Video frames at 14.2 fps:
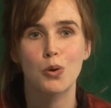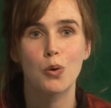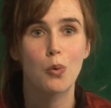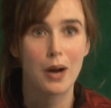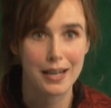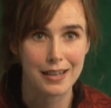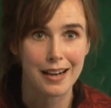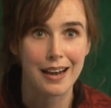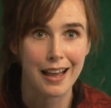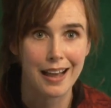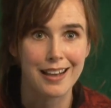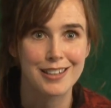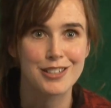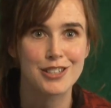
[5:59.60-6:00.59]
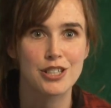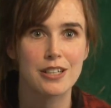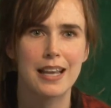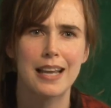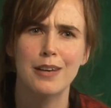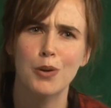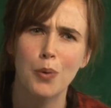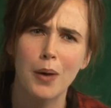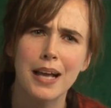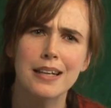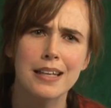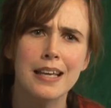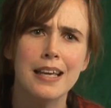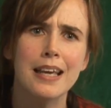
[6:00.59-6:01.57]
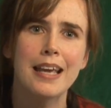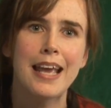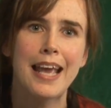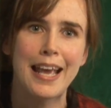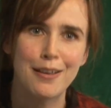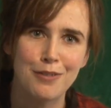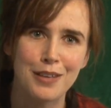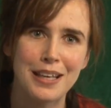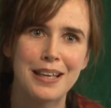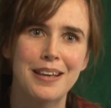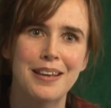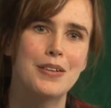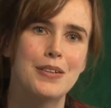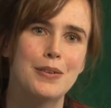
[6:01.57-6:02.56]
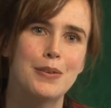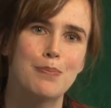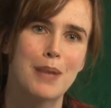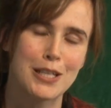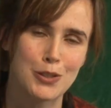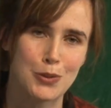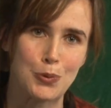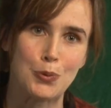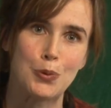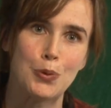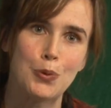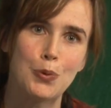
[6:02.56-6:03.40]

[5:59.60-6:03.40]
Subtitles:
quite a large and quite heavy bustle,